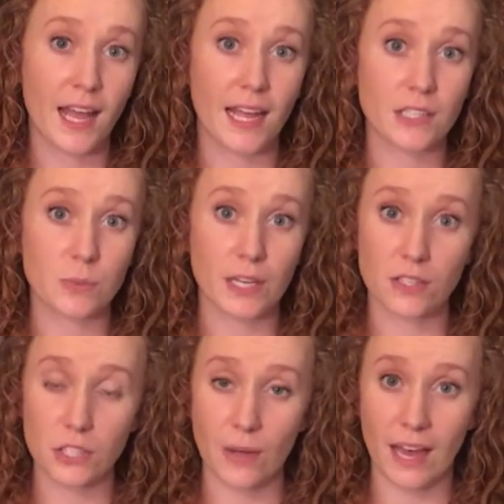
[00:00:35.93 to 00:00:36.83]
And we
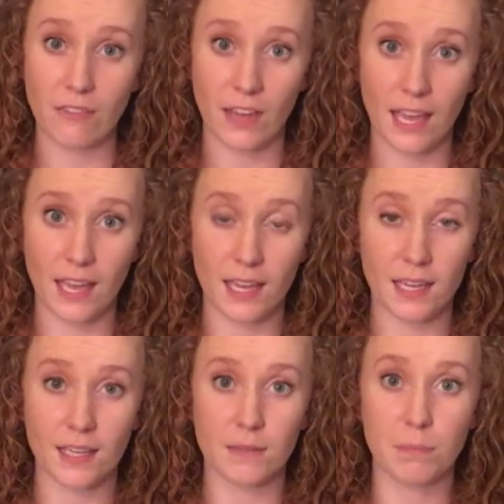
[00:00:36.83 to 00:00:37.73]
also have
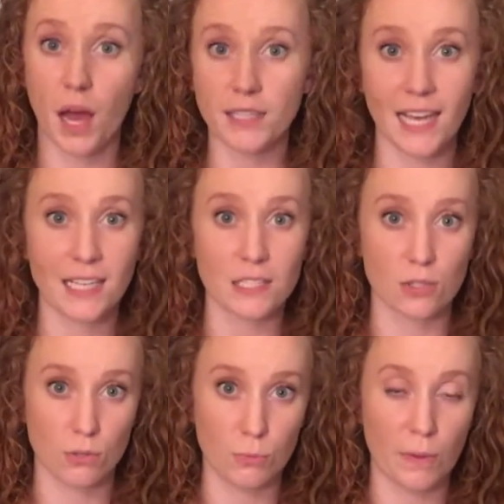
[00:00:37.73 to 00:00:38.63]
a
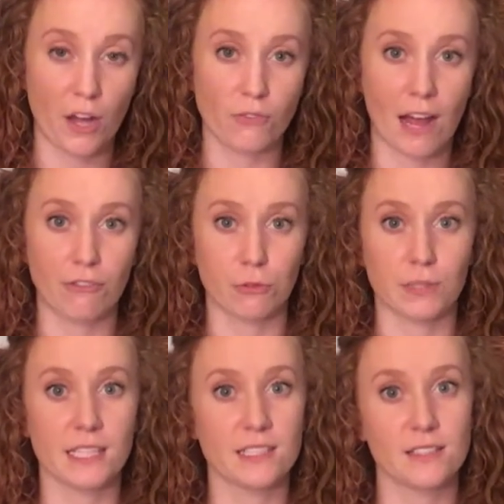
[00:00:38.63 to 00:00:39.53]
podcast group on
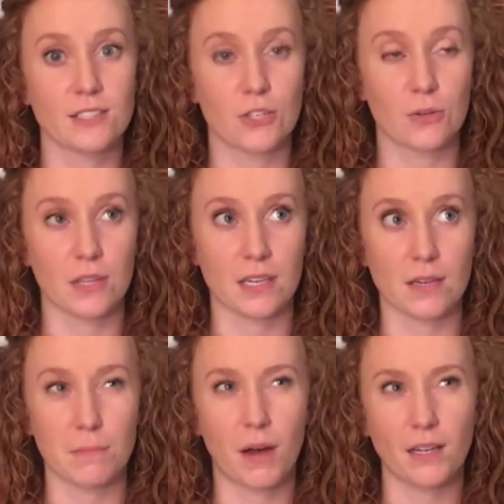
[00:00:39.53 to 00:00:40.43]
Ravelry. So
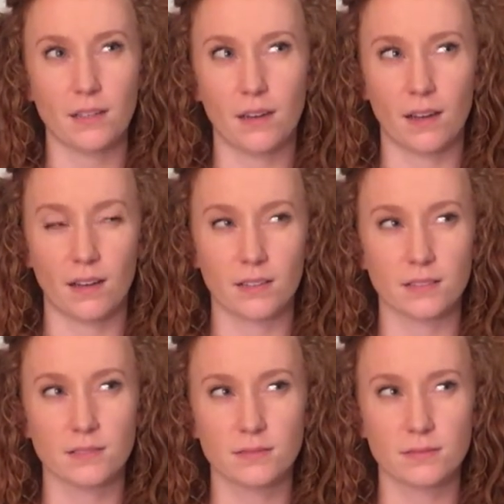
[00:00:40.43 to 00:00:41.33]
the
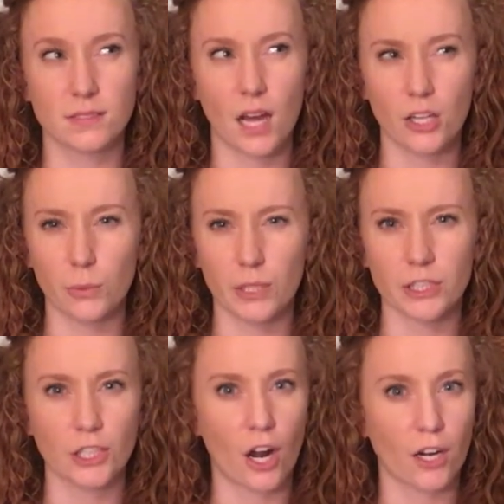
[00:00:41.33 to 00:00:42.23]

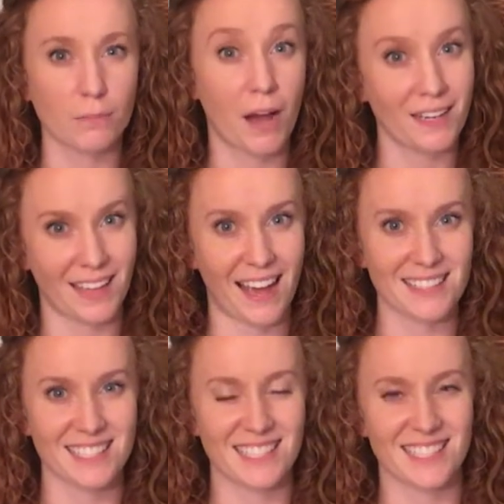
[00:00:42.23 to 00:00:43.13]
ColorWorkYarn
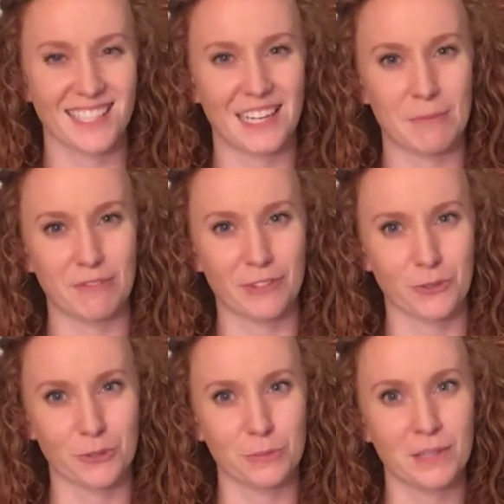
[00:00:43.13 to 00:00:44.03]
podcast is the name of the
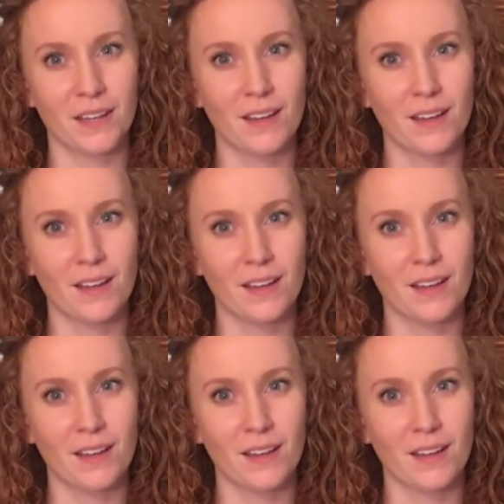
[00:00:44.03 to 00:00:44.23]
group.